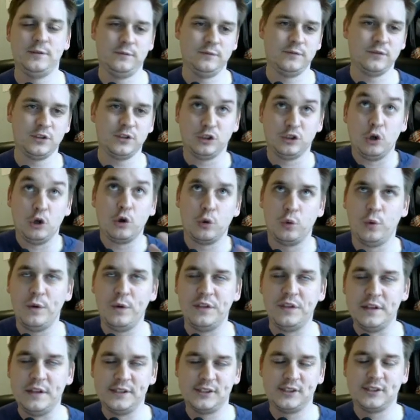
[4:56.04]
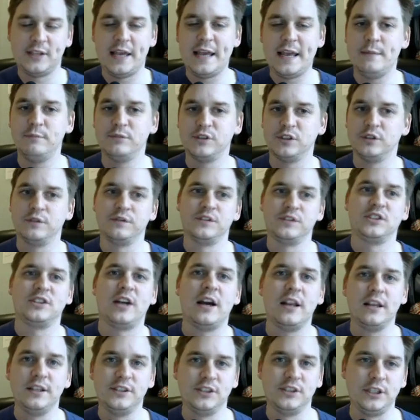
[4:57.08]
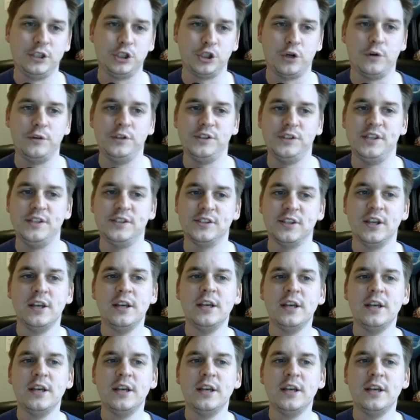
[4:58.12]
stuck with the same sort of stylistic choices.